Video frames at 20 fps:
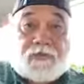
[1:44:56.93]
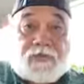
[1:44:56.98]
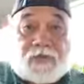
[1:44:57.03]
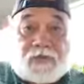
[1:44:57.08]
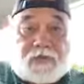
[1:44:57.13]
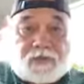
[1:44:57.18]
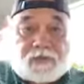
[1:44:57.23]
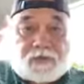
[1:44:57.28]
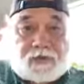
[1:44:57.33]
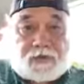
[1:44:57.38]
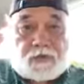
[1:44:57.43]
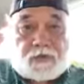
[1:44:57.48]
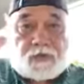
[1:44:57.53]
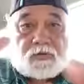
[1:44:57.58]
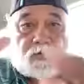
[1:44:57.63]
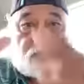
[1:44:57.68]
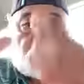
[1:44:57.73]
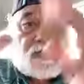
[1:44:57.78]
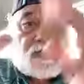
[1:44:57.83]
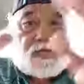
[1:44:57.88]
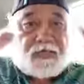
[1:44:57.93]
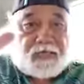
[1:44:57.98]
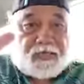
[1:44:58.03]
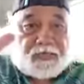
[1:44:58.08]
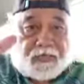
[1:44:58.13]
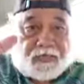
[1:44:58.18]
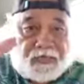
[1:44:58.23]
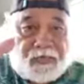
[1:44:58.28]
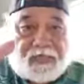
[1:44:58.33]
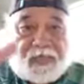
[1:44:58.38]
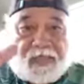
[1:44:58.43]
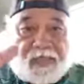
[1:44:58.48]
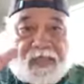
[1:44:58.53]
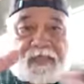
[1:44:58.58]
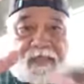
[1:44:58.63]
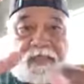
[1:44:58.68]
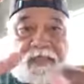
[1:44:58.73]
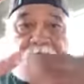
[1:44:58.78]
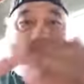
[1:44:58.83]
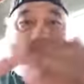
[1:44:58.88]
And so in that
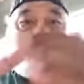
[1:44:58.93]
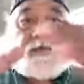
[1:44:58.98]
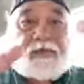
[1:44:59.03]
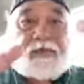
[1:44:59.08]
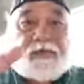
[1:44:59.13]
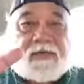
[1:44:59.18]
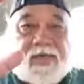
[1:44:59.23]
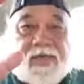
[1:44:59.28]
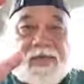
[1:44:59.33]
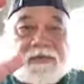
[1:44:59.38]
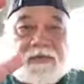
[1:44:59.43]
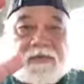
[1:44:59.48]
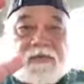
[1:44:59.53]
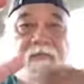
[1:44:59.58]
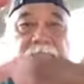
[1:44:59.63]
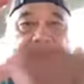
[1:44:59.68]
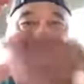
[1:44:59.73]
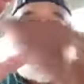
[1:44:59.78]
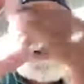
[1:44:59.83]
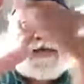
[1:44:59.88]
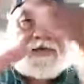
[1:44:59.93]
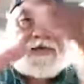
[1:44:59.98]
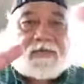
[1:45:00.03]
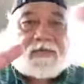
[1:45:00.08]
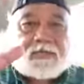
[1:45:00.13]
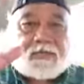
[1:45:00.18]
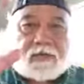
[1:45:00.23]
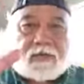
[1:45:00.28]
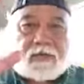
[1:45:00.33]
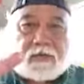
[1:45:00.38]
natural planting,